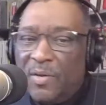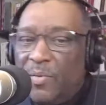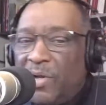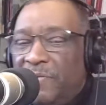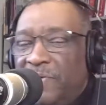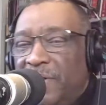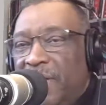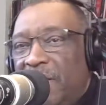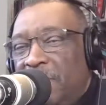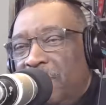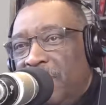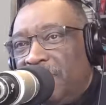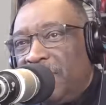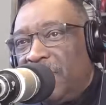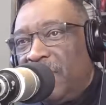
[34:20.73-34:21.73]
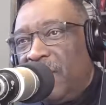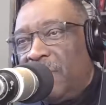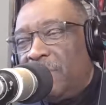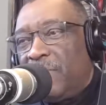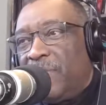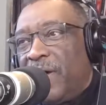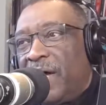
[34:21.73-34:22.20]
Well, if you're not above the
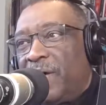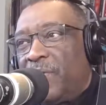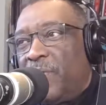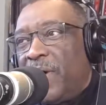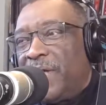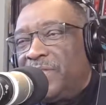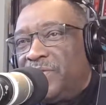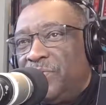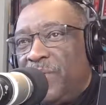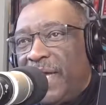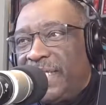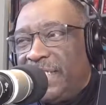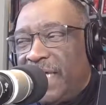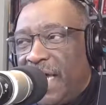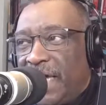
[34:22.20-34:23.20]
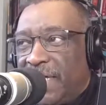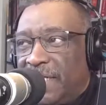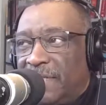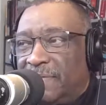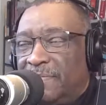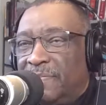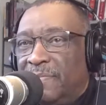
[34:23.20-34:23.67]
law, Barack, why'd you write
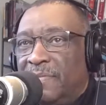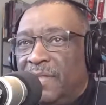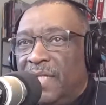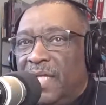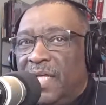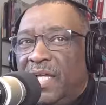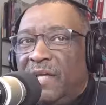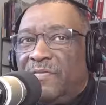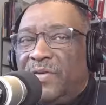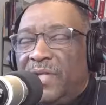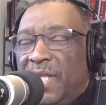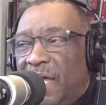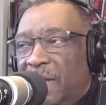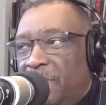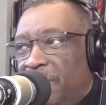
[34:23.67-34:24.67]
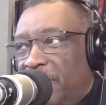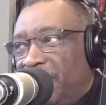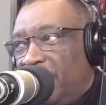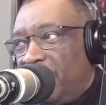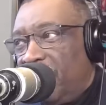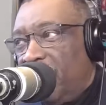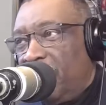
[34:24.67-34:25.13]
DACA? If you're not
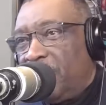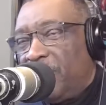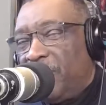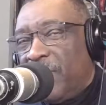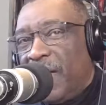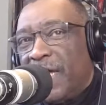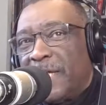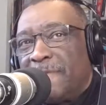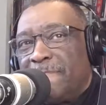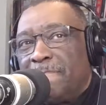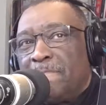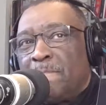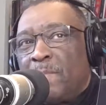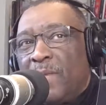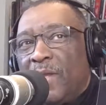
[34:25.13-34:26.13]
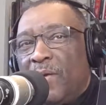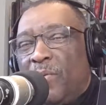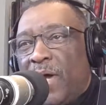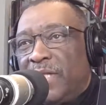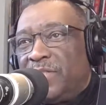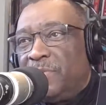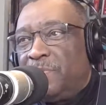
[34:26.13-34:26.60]
above the law, Barack,
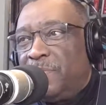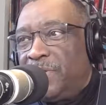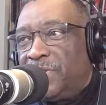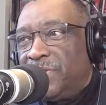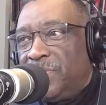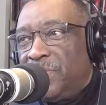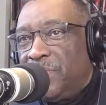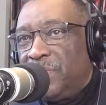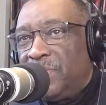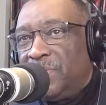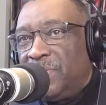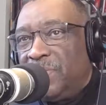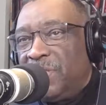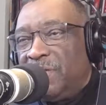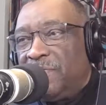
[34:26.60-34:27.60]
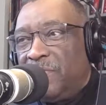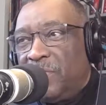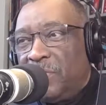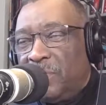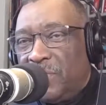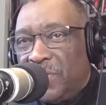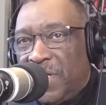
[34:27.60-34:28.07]
why'd you push through the
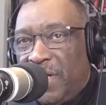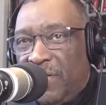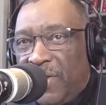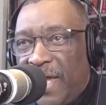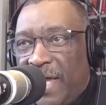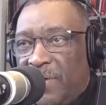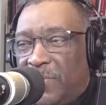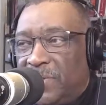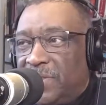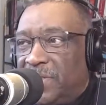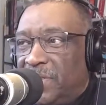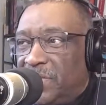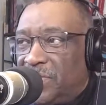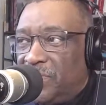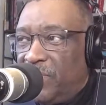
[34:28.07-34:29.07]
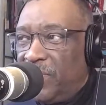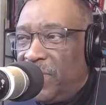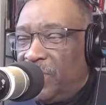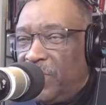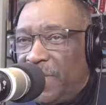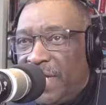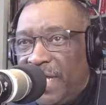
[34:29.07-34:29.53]
Affordable Care Act, which
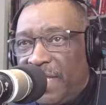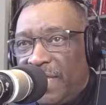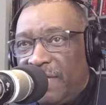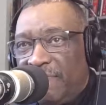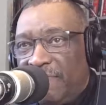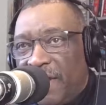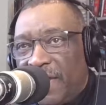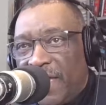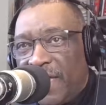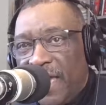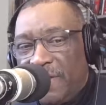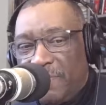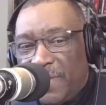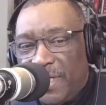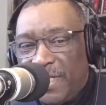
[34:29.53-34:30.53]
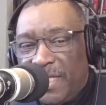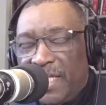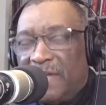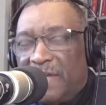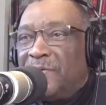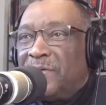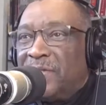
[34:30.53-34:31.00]
destroyed 1/8 of our economy?
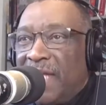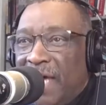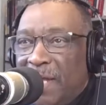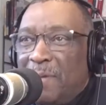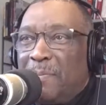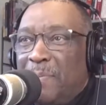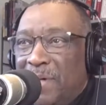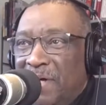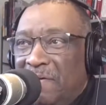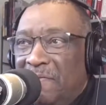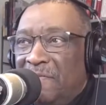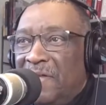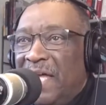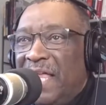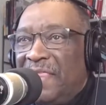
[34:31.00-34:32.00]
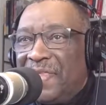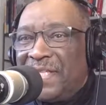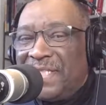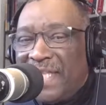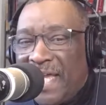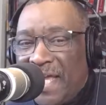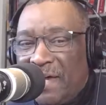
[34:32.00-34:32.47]
If you're not above
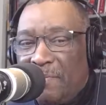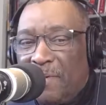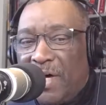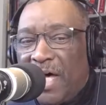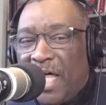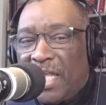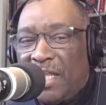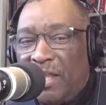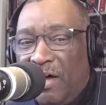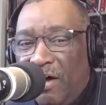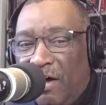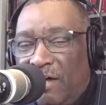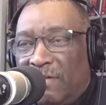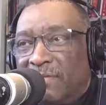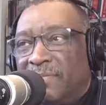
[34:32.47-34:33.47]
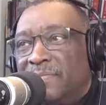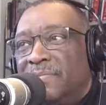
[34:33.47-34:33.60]
the damn law,